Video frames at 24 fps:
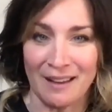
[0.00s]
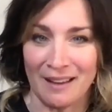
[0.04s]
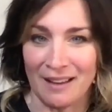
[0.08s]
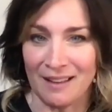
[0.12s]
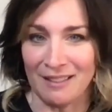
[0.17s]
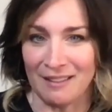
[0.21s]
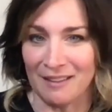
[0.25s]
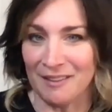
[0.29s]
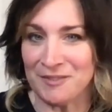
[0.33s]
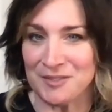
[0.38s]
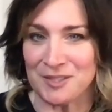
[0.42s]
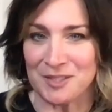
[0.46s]
I
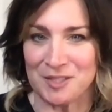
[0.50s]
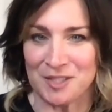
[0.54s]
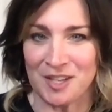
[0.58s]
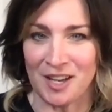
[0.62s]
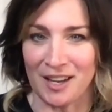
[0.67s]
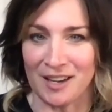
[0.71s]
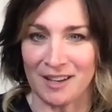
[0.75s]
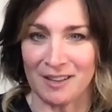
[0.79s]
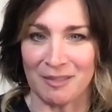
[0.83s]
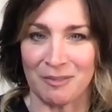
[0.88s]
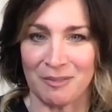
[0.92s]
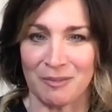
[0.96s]
love to
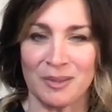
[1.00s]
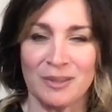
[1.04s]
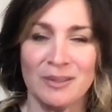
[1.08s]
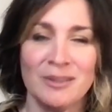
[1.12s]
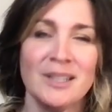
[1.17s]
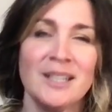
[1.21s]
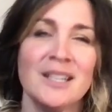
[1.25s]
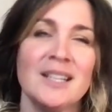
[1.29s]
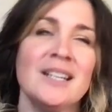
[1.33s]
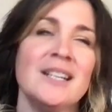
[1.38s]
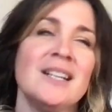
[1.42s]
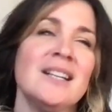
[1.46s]
chat it
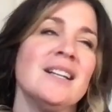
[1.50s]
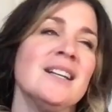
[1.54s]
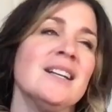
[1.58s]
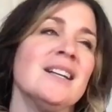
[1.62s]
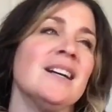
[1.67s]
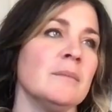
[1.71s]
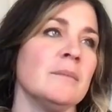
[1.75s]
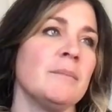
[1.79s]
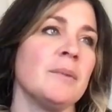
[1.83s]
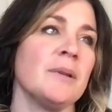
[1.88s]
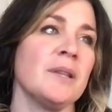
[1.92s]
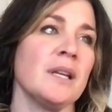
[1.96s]
through,
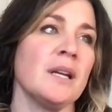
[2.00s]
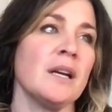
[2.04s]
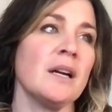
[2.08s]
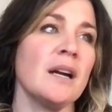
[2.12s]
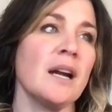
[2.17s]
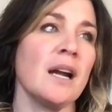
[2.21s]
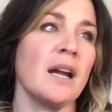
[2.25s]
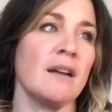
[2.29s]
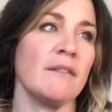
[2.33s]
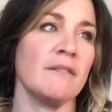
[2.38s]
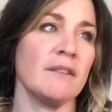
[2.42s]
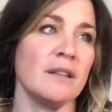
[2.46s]
but they are
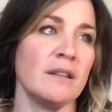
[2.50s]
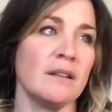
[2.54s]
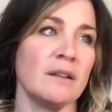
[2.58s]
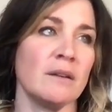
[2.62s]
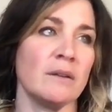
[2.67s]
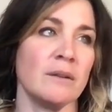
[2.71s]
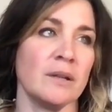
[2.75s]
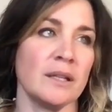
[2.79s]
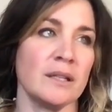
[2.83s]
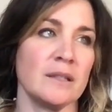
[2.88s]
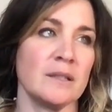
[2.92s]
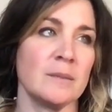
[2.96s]
having their
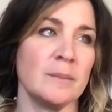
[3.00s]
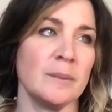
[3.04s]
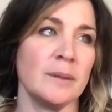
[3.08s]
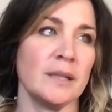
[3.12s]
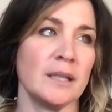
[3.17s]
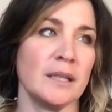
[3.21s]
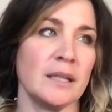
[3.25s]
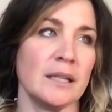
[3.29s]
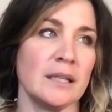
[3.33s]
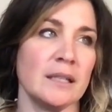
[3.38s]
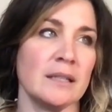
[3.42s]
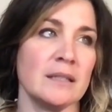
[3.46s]
own
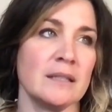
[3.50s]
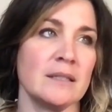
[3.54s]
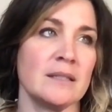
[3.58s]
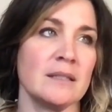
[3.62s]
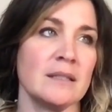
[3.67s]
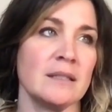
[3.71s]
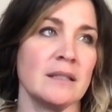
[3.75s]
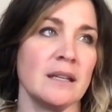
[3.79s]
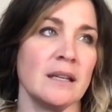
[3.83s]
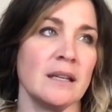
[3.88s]
experience.